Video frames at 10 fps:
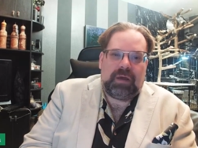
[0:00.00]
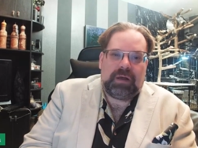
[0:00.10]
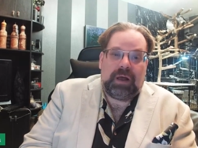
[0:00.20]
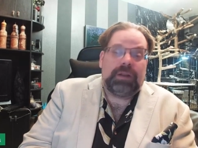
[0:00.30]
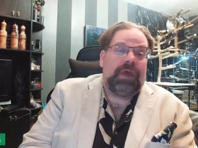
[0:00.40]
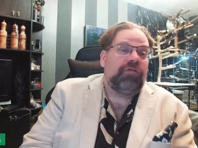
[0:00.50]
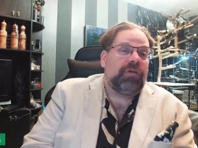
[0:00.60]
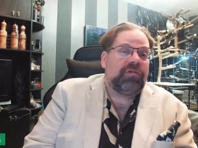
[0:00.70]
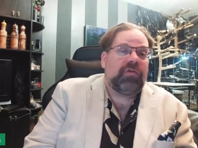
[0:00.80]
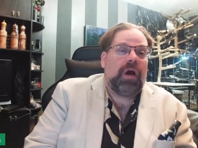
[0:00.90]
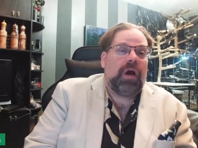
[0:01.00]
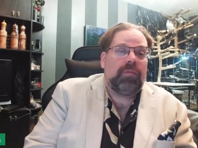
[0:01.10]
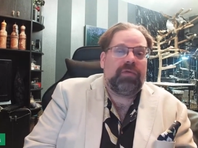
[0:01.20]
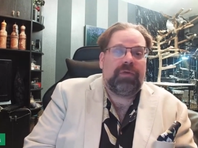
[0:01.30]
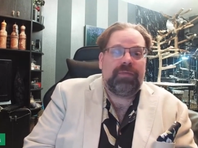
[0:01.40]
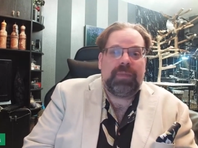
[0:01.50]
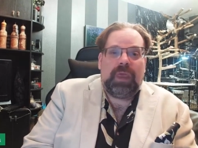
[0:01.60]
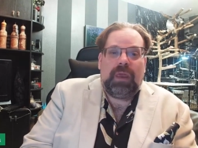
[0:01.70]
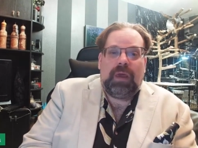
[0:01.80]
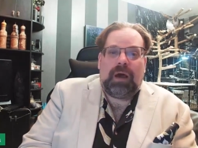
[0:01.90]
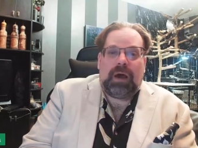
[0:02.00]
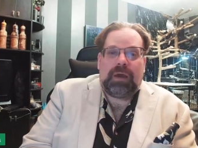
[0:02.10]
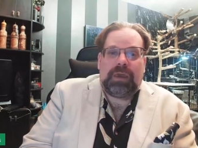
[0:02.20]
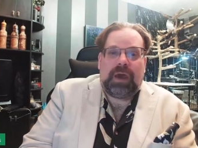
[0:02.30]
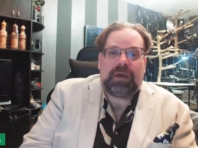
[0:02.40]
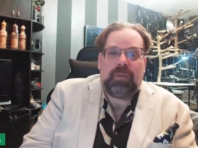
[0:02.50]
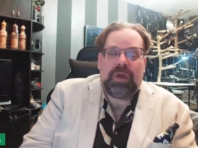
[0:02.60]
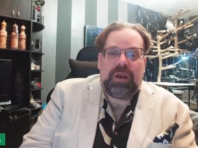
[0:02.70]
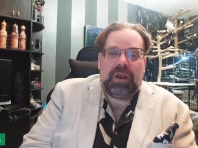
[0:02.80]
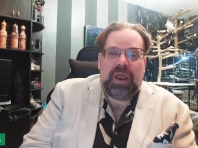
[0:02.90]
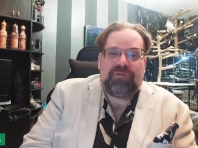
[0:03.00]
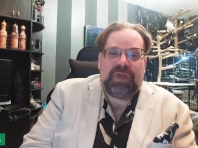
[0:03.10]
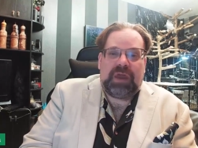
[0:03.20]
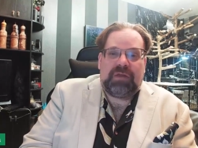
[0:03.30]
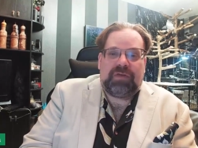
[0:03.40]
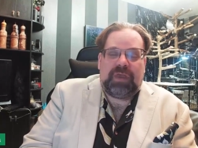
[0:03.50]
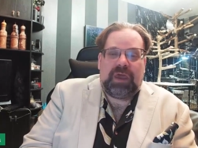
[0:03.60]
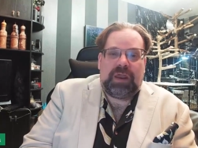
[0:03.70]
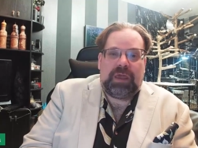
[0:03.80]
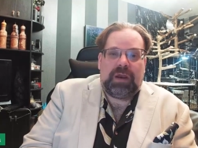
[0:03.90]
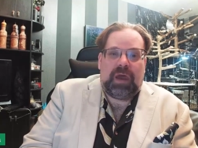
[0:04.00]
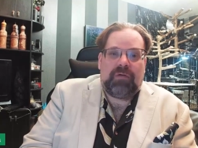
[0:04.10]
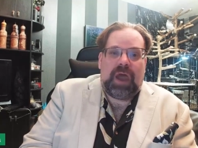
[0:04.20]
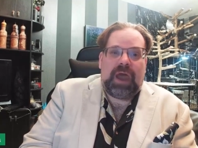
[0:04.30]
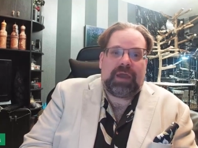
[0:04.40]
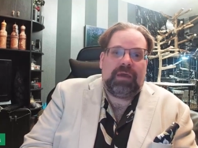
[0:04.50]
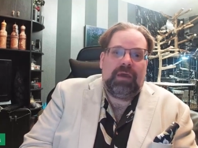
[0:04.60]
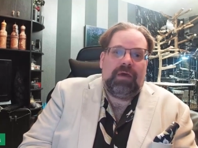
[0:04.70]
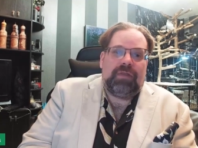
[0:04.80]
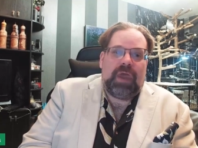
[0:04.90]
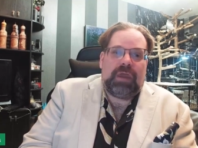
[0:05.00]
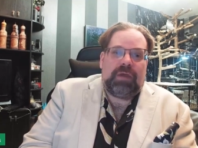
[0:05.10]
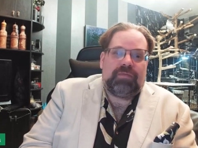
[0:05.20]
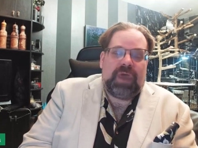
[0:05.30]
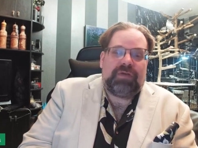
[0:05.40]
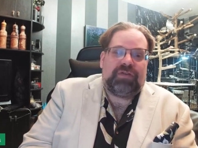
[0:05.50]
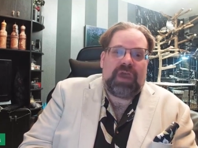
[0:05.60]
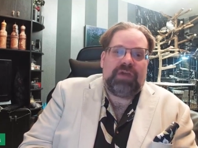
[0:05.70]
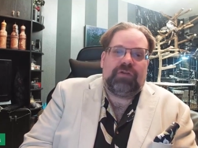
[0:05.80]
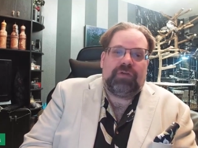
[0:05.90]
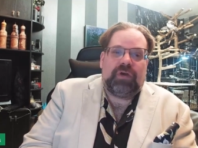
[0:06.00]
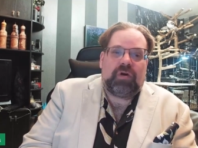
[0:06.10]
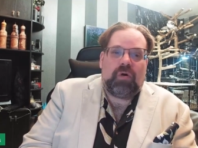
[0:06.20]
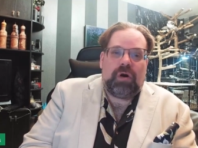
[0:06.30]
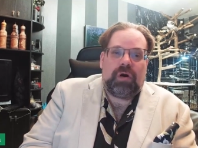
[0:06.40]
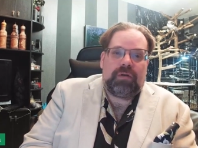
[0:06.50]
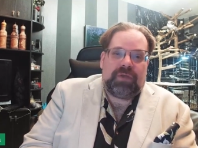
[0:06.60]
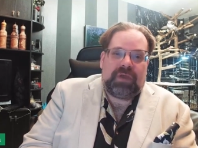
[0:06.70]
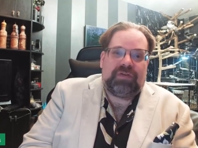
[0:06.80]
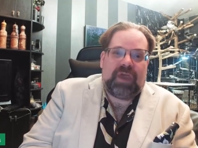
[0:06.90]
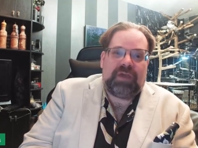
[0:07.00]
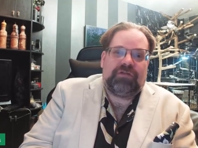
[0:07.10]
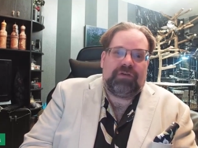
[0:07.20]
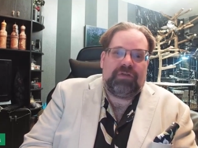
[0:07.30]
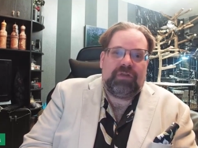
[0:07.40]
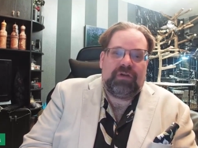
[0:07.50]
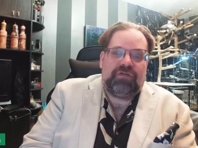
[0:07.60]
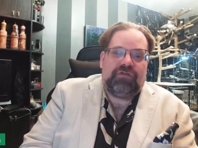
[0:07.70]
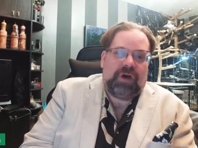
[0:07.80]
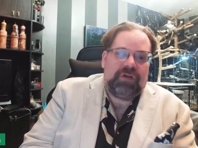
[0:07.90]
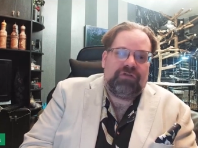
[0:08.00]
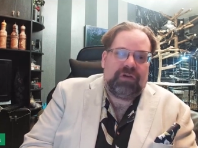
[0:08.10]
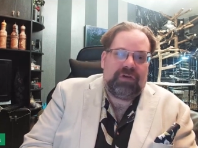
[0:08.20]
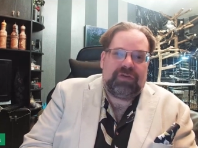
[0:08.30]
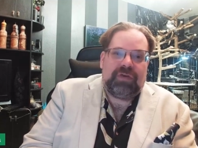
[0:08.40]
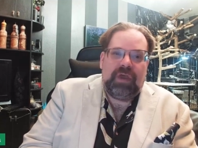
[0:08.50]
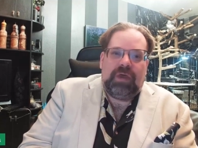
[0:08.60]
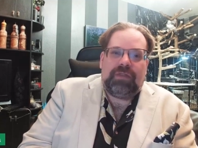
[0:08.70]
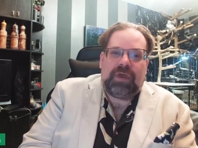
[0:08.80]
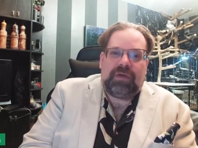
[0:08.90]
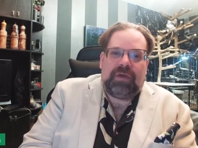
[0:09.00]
alleged crimes, yeah, committed in Afghanistan and Iraq they they sanctioned the court. They sanctioned the judges. They